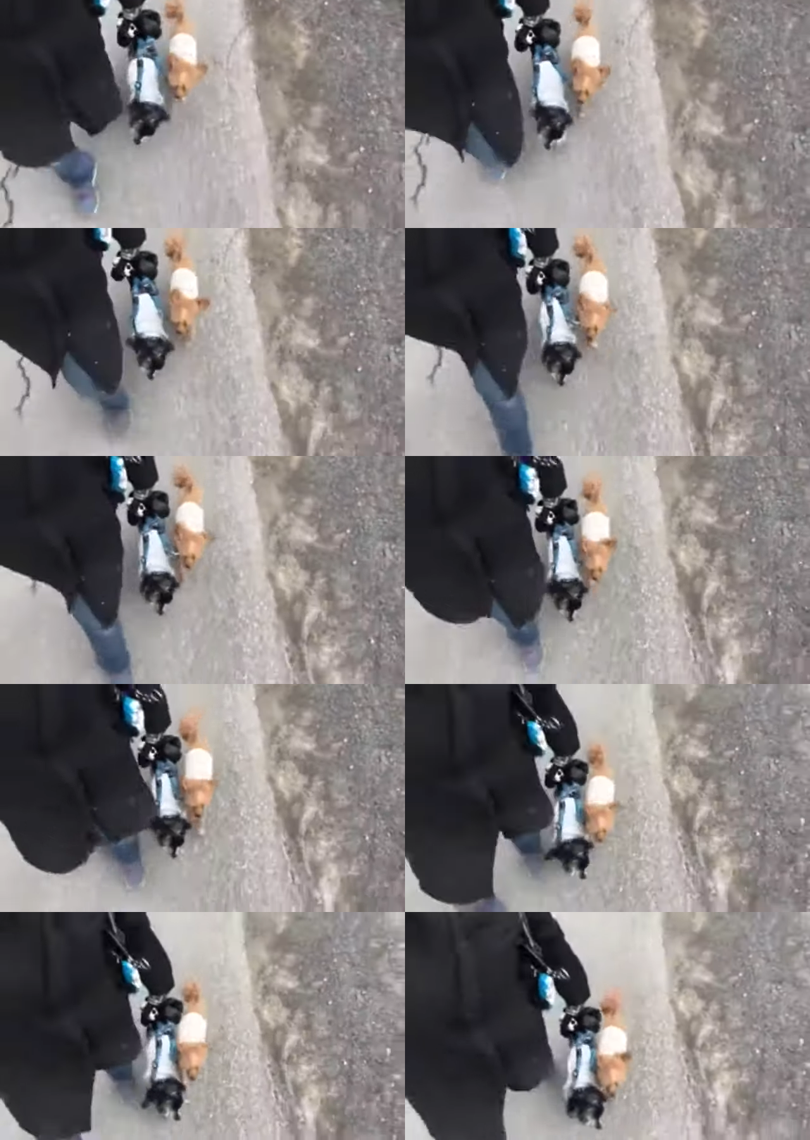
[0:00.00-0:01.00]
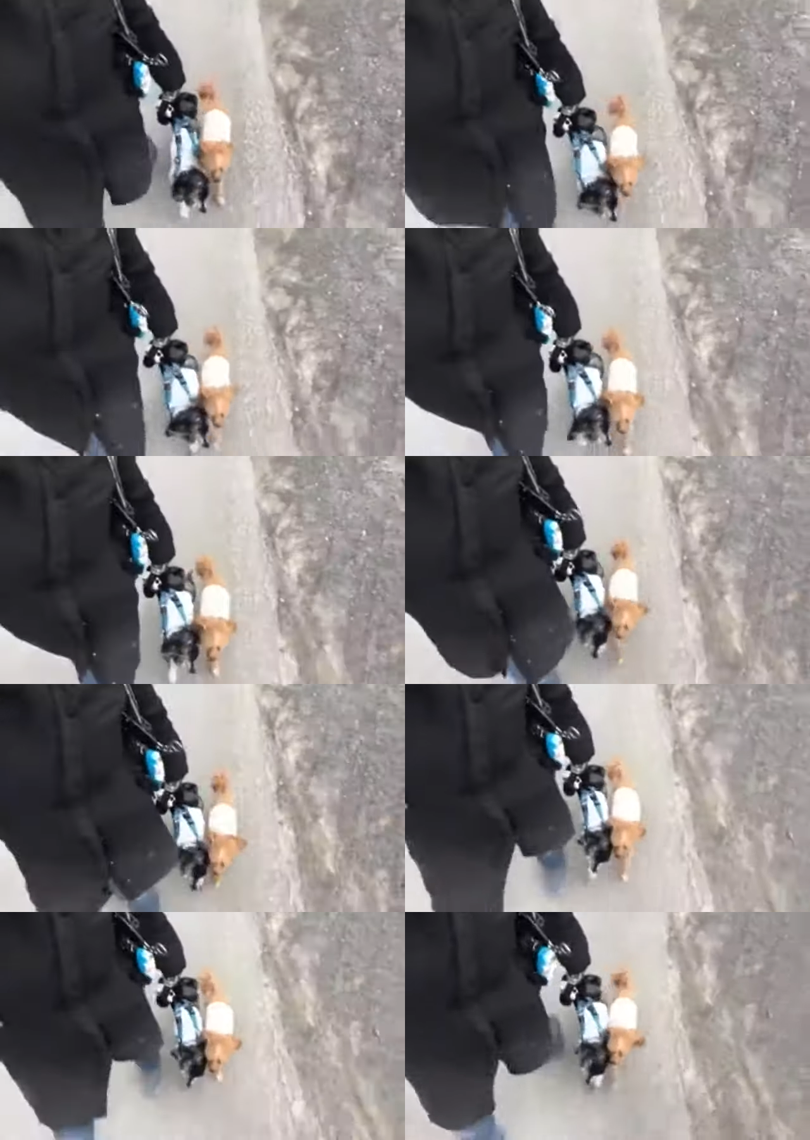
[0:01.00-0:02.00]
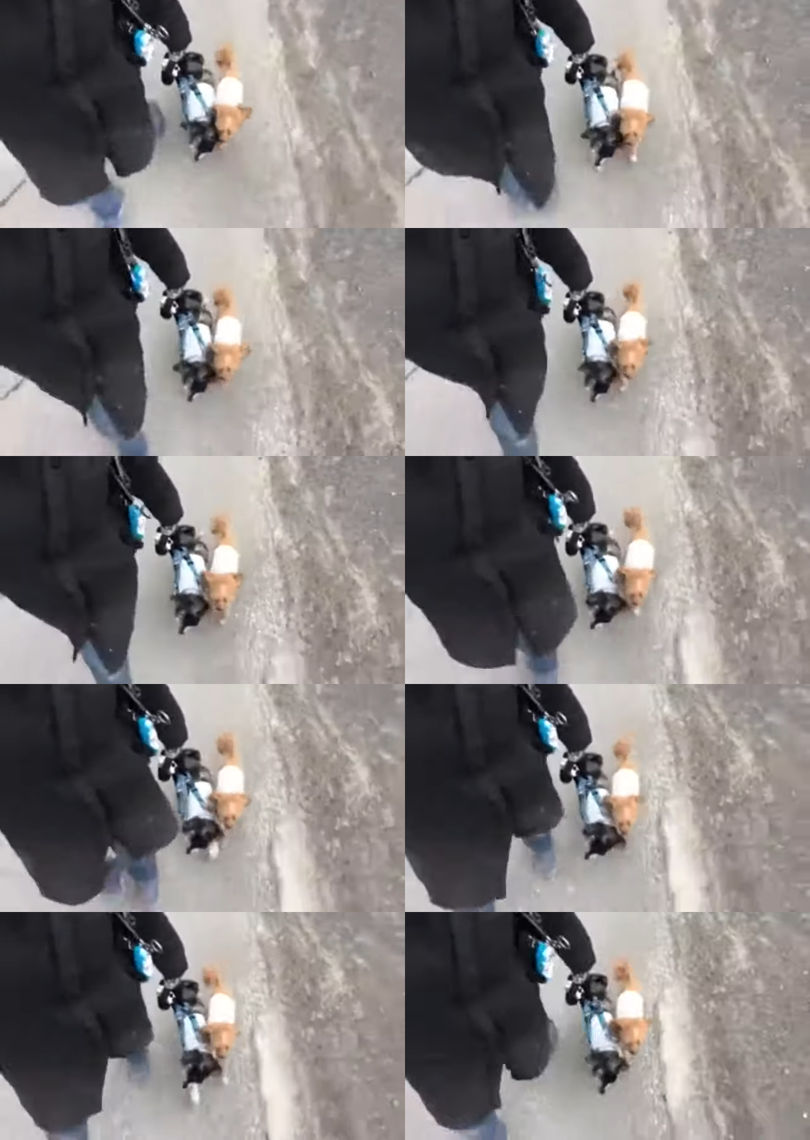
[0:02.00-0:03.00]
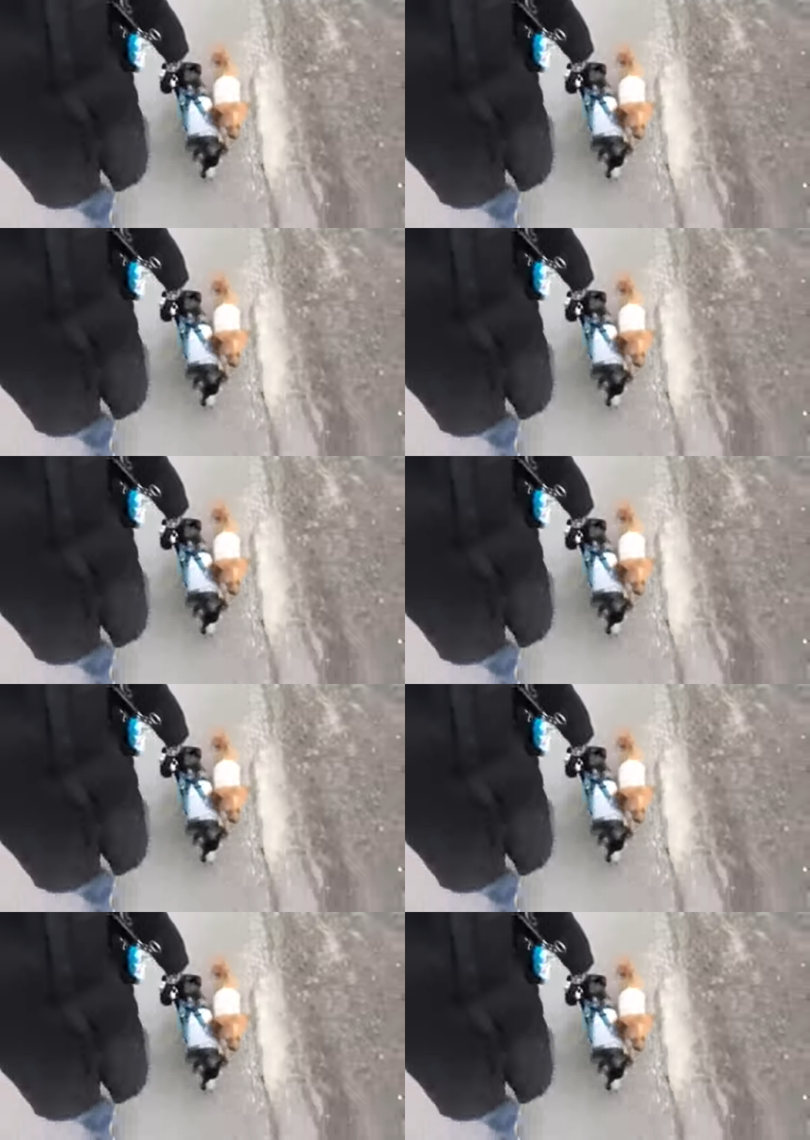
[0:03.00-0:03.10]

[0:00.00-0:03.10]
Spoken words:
[unreadable: no face in view]